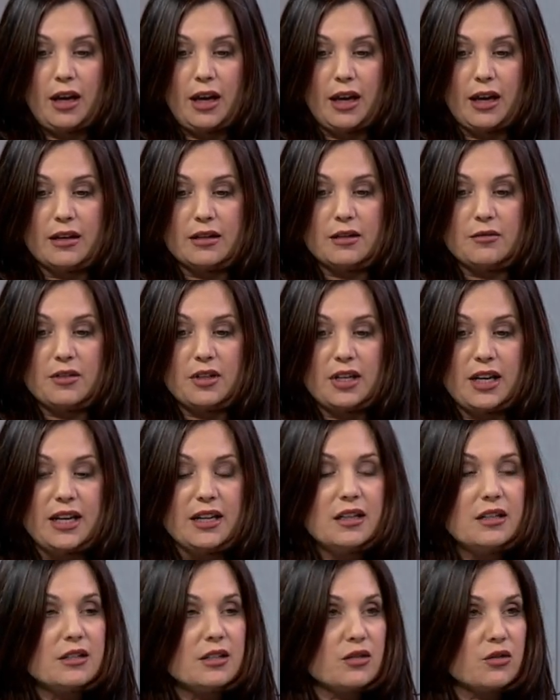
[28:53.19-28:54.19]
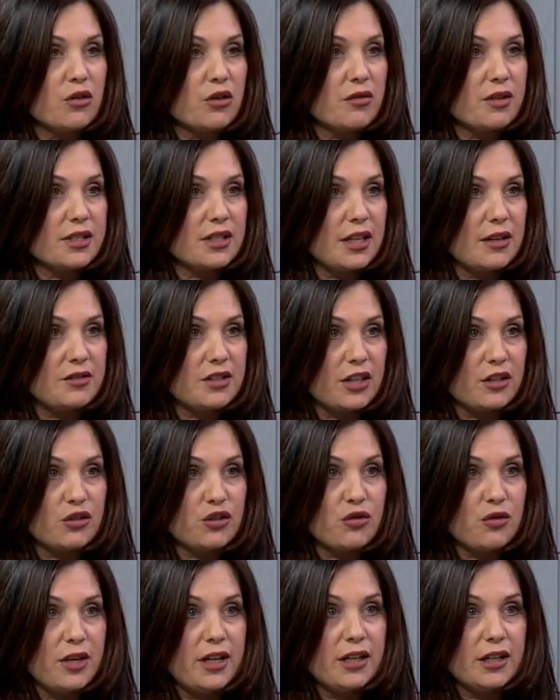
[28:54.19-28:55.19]
And if an eating disorder is left
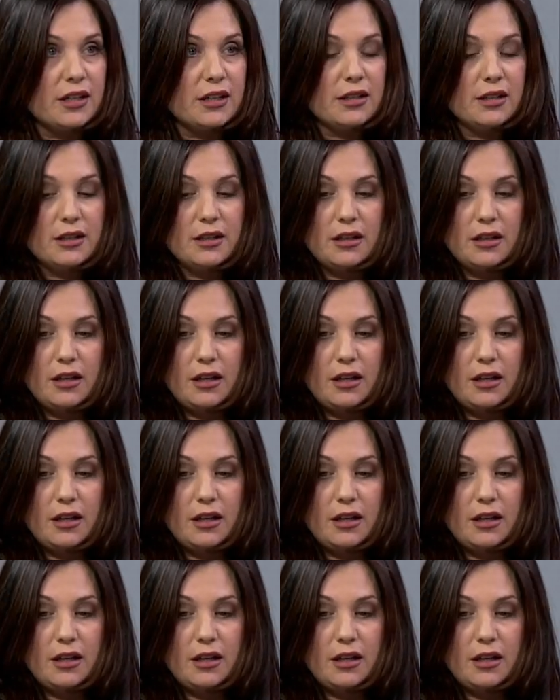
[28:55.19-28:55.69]
untreated